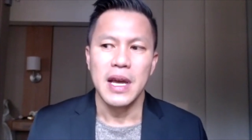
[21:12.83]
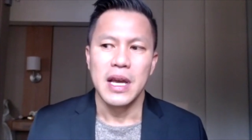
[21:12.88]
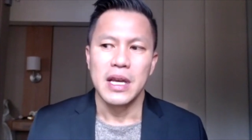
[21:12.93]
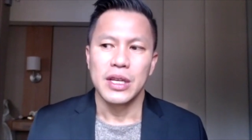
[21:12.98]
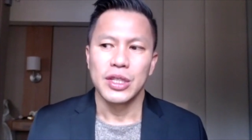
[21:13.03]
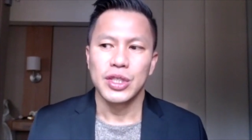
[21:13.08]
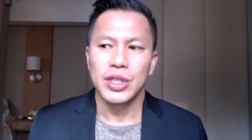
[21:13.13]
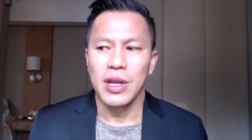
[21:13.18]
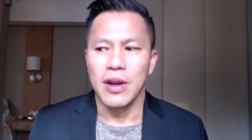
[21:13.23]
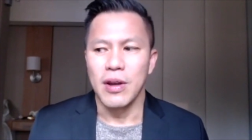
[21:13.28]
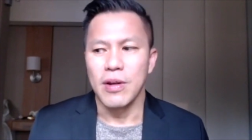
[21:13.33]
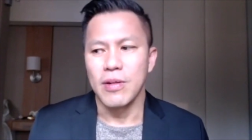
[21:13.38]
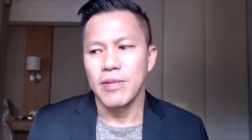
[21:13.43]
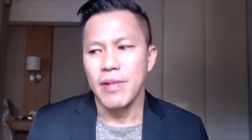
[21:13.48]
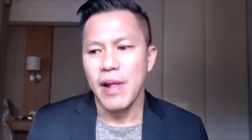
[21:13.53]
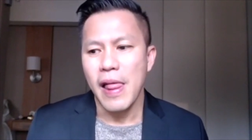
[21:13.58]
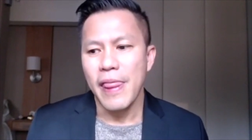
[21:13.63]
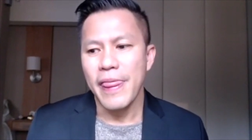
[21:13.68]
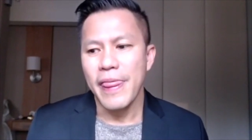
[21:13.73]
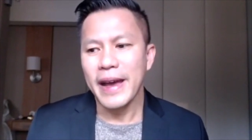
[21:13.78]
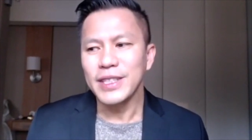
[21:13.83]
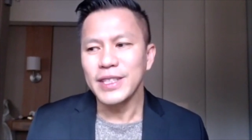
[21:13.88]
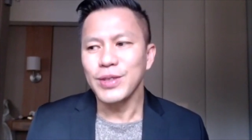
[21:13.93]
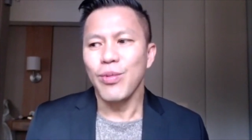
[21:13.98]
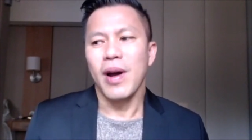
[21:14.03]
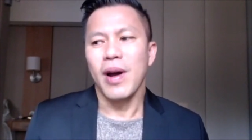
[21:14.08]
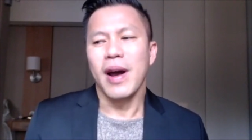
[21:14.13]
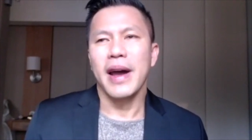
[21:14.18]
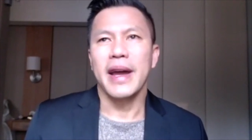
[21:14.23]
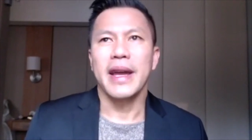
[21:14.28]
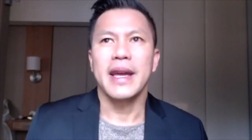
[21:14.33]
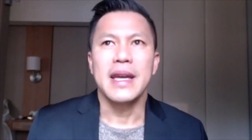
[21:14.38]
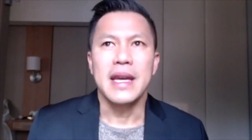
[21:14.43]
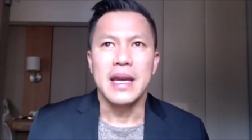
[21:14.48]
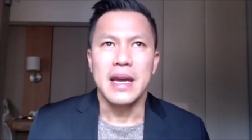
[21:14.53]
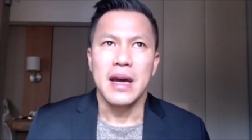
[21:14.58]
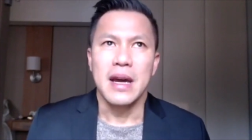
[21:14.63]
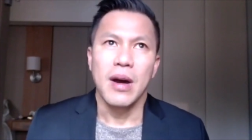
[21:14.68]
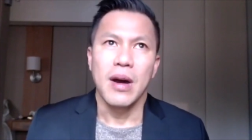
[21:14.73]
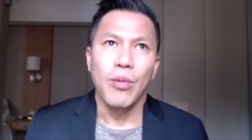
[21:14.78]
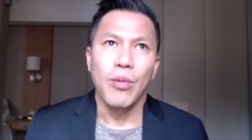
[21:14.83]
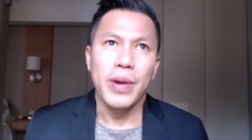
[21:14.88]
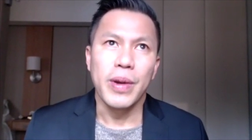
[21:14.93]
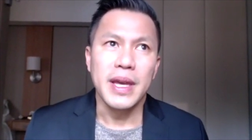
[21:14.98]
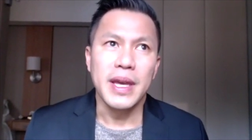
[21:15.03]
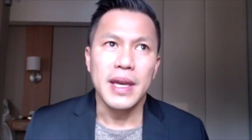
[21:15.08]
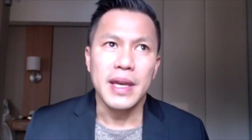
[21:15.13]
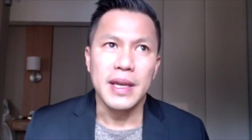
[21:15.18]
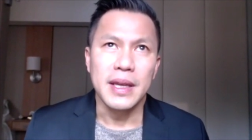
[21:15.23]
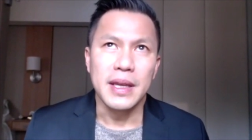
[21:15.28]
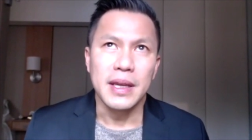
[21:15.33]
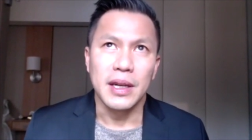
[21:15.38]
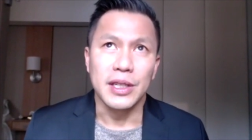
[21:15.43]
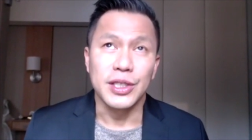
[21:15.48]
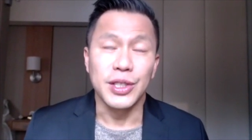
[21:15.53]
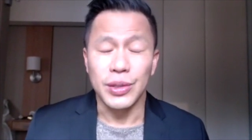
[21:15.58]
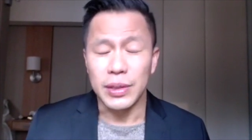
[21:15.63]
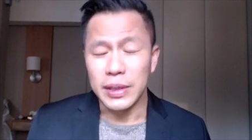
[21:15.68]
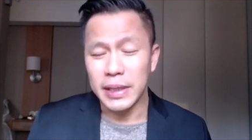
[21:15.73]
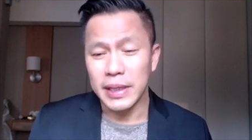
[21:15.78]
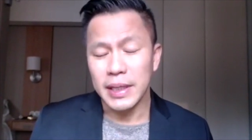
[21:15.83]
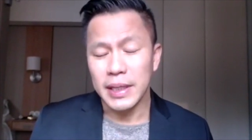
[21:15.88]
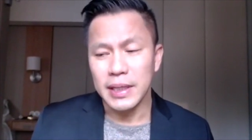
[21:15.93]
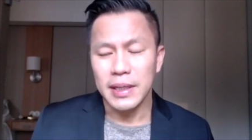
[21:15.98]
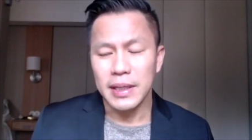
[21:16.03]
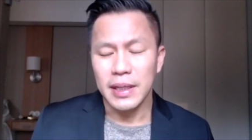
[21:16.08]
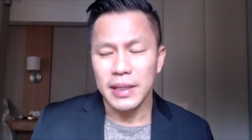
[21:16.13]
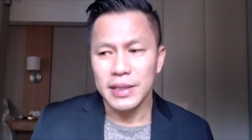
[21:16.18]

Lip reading: So that's why we are certainly